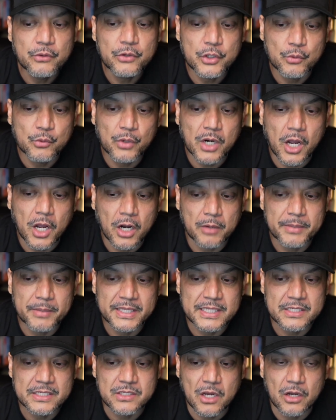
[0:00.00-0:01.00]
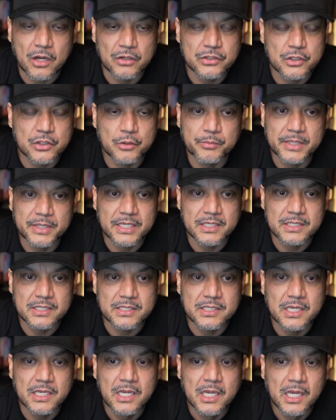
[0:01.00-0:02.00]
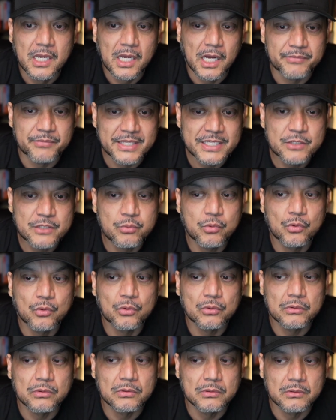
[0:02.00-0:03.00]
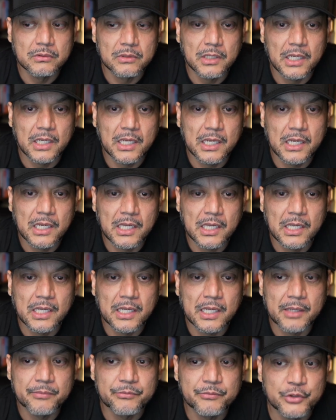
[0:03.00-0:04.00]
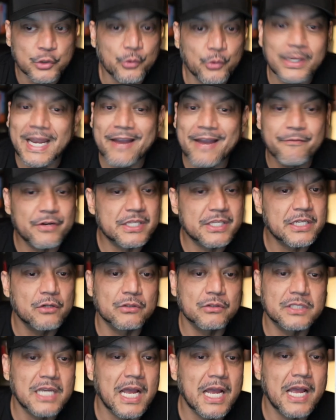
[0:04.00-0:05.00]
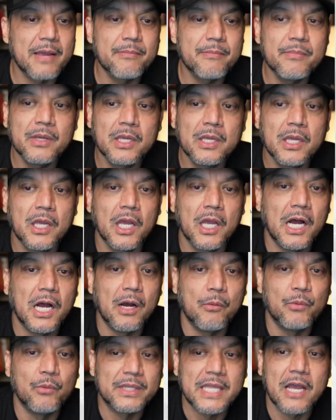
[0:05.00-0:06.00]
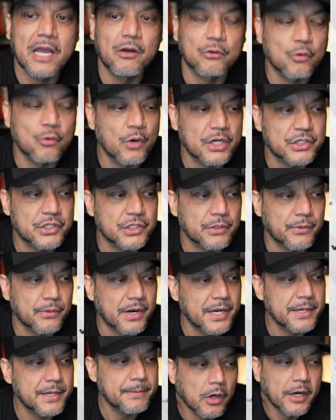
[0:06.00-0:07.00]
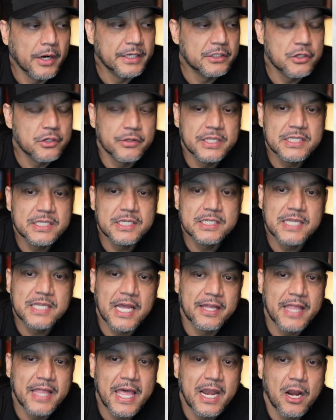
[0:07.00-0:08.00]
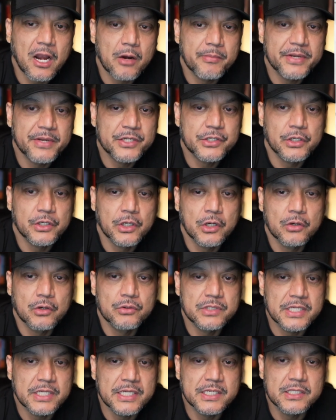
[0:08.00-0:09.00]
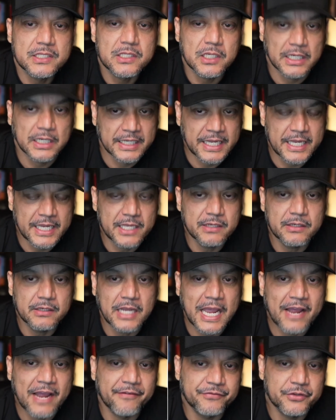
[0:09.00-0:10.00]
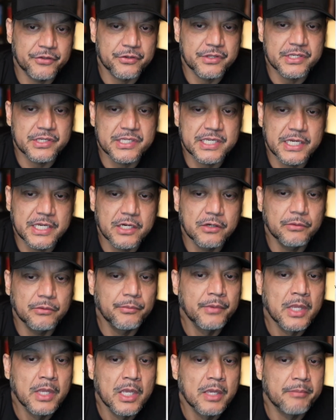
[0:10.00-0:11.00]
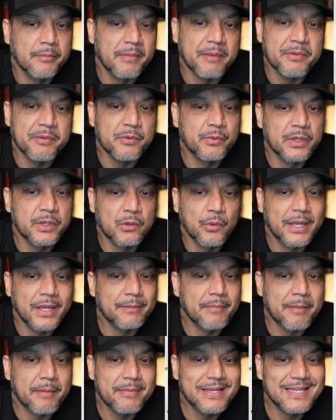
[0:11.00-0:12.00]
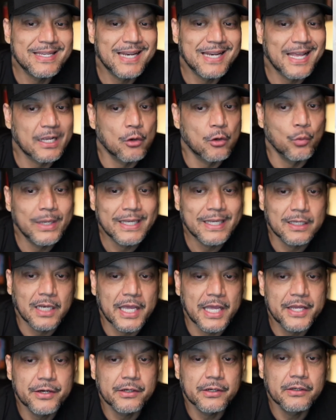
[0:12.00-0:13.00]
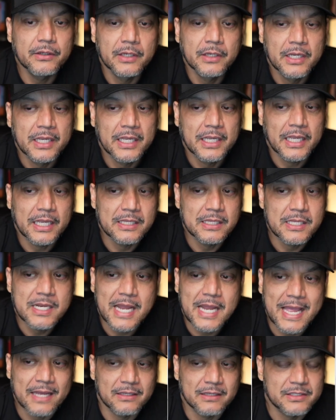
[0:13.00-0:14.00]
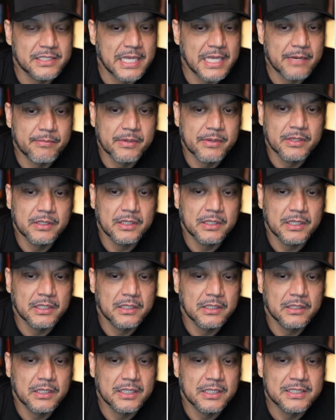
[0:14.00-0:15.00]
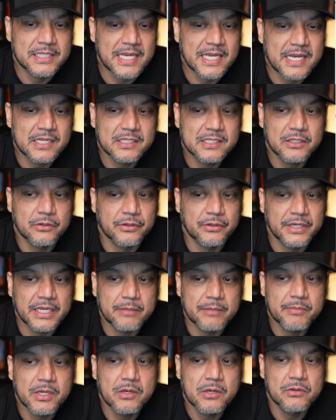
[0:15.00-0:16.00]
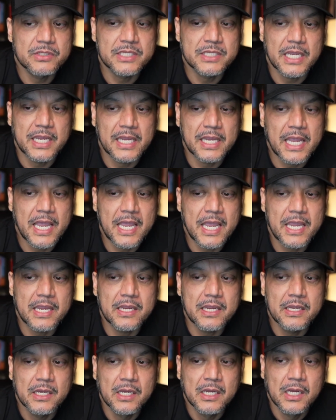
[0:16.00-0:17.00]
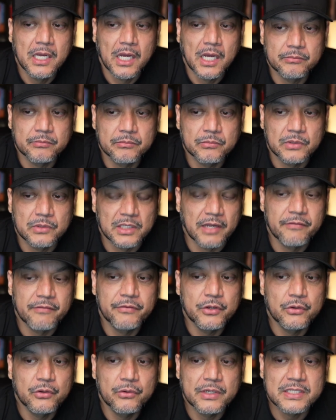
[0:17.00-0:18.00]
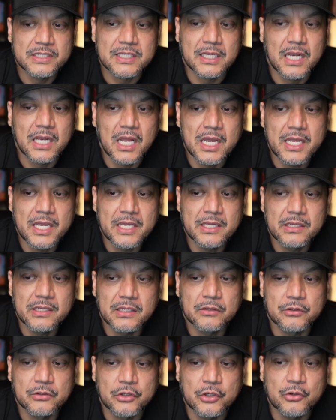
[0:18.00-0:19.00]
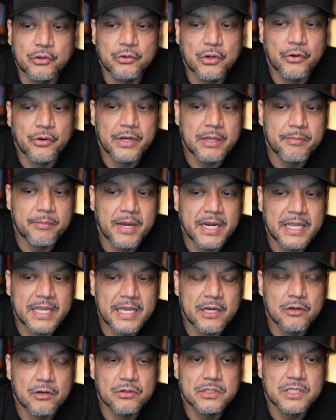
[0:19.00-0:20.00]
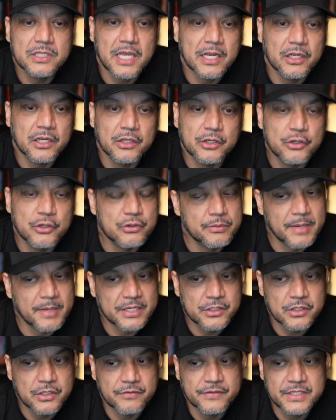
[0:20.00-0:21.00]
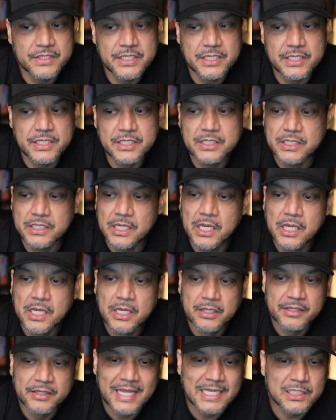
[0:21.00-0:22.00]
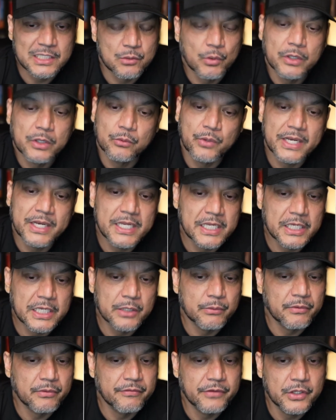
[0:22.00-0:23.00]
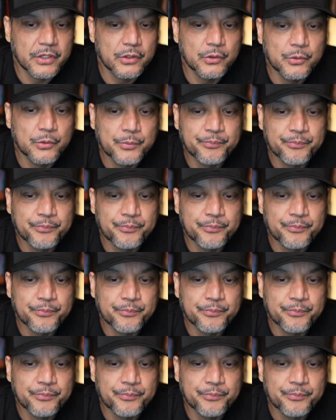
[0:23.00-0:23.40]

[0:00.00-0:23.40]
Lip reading: You want to automate this also, because this will do it every single time, without question, right? All right, so this is how that automation goes: is again, after the sale, maybe you want to wait maybe like a week later, and then send them a text or email saying, hey, love you as a client. Do you know anybody else that could use my services? That's one way to get a review.